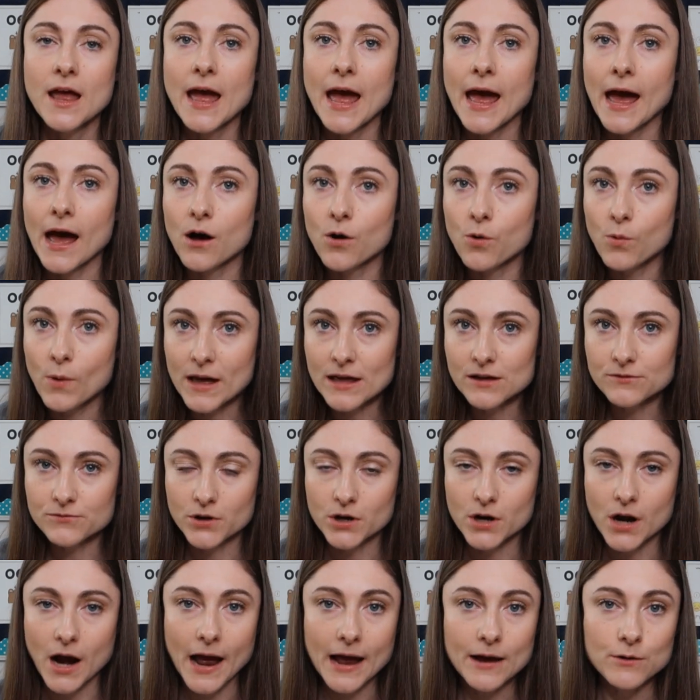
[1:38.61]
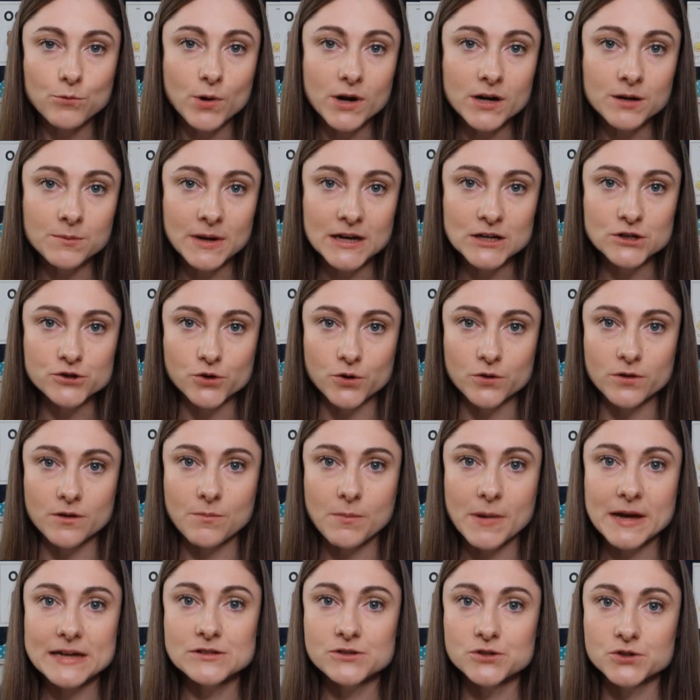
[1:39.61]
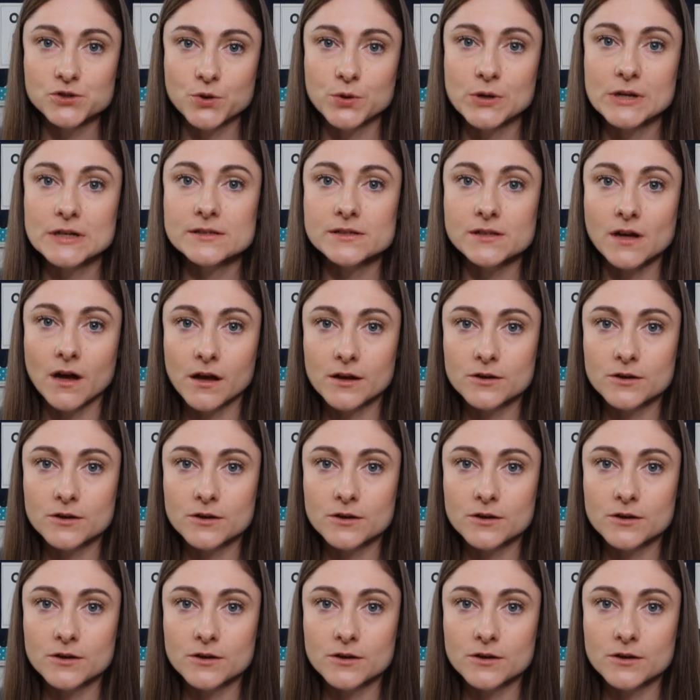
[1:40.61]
However, I want to make sure that my students